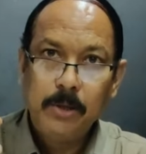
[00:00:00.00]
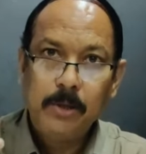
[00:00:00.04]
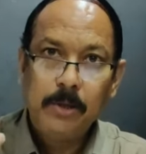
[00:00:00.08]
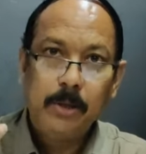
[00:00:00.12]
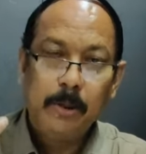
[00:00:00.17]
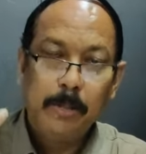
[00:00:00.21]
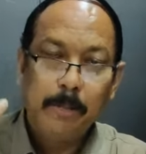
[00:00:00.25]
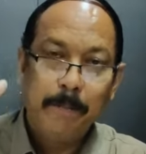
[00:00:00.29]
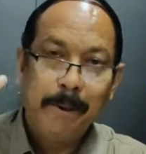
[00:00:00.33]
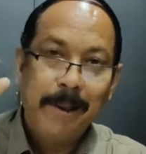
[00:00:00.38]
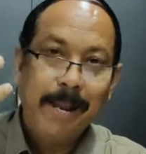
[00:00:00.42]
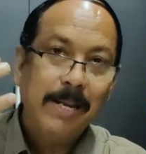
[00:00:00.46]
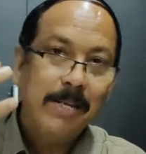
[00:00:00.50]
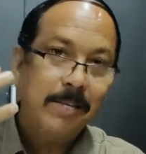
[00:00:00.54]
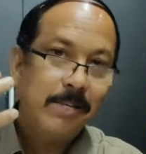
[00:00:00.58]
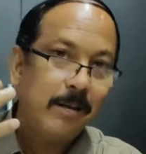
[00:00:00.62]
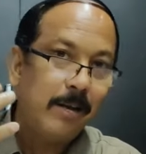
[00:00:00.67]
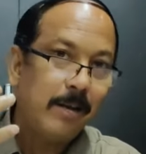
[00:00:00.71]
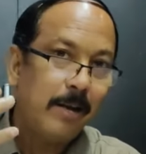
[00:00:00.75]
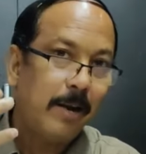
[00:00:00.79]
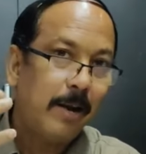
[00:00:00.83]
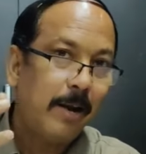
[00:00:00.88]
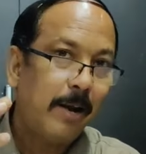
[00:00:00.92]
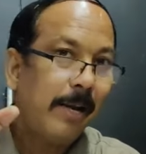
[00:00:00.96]
the bells
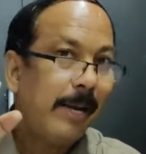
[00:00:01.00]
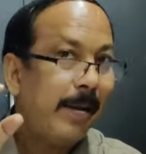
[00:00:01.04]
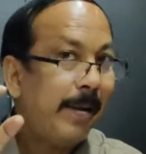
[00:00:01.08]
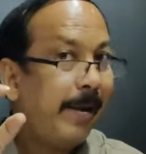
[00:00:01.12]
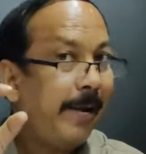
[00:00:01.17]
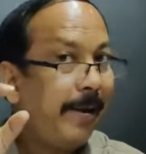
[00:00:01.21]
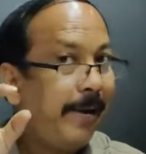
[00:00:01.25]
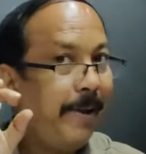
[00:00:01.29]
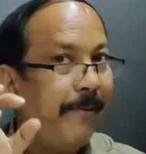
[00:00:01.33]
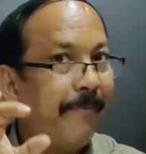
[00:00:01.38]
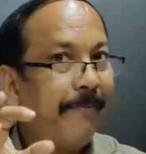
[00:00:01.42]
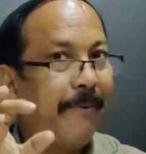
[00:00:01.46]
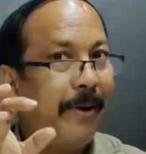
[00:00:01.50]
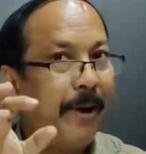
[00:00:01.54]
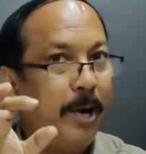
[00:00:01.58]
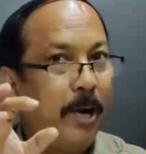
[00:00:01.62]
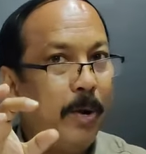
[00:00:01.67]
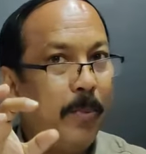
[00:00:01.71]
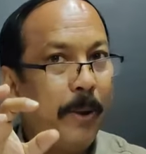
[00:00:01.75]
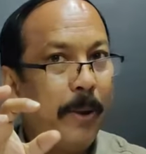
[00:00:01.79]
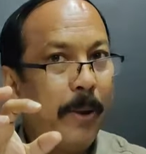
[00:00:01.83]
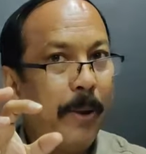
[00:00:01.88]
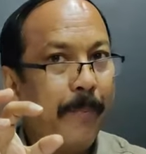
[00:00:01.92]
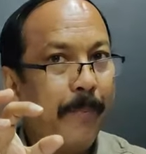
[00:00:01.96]
are rung in a
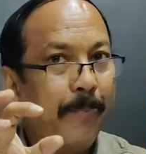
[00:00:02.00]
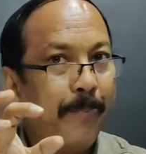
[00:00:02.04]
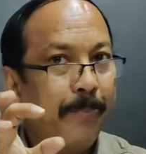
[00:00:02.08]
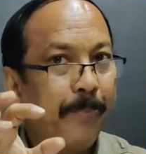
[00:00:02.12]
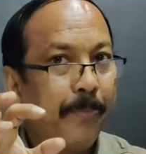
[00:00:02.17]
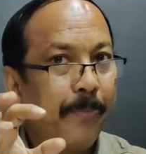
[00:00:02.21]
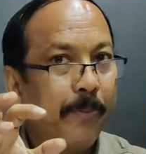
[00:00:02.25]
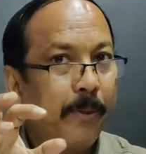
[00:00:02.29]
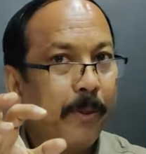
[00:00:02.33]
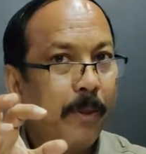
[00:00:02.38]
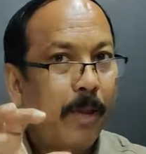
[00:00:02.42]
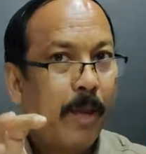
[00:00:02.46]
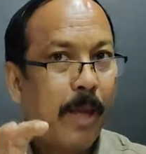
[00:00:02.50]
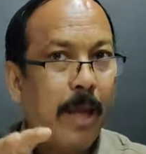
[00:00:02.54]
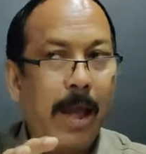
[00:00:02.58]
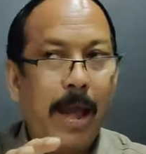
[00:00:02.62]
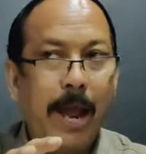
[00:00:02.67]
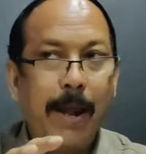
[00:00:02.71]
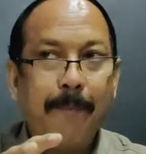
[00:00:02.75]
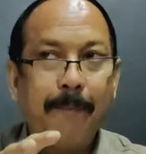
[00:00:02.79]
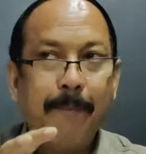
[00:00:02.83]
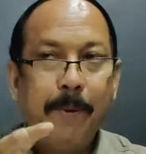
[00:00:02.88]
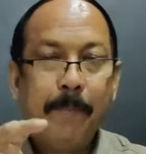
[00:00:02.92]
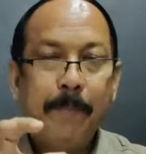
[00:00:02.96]
different way
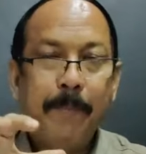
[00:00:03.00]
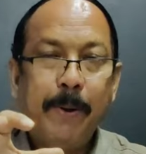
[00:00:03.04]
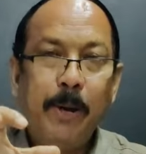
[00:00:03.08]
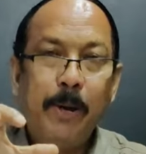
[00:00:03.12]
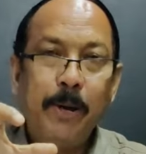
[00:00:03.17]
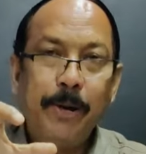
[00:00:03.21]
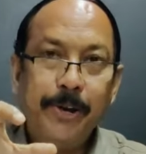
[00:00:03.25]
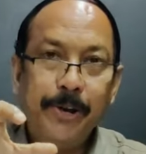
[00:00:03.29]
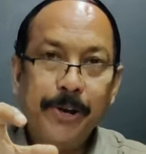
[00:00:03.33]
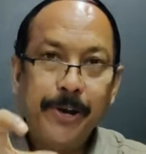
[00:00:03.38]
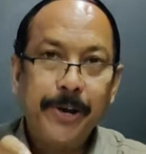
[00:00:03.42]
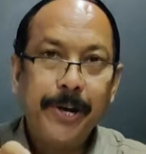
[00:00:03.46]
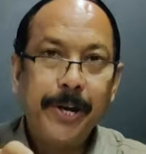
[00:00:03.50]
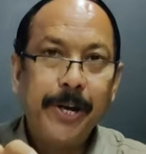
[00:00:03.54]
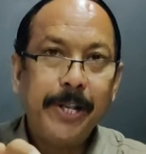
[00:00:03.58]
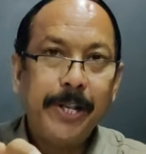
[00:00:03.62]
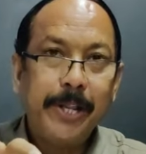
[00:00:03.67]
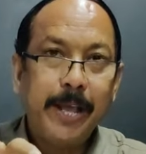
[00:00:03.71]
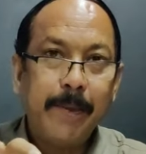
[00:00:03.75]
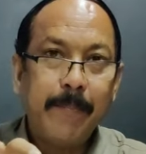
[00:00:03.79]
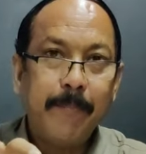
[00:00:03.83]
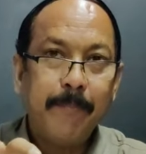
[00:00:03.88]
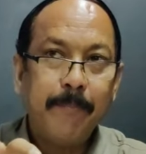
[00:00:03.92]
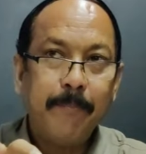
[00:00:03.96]
and people hearing
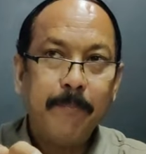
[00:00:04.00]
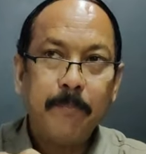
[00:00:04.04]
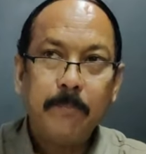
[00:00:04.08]
them